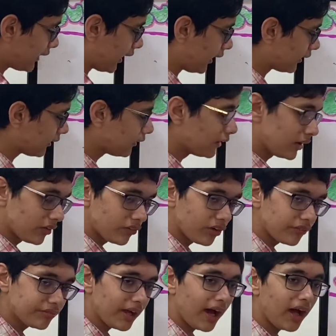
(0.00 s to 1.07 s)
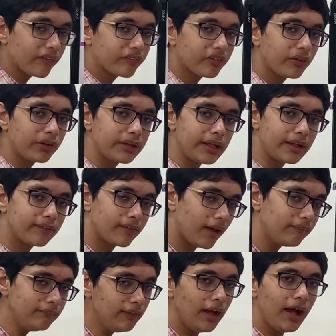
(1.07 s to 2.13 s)
land. So if they ask you in the
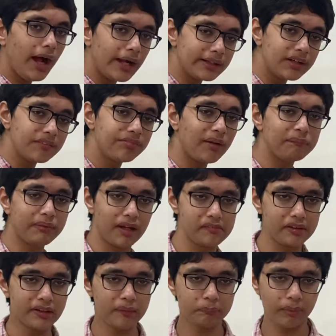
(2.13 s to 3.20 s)
exam, identify private and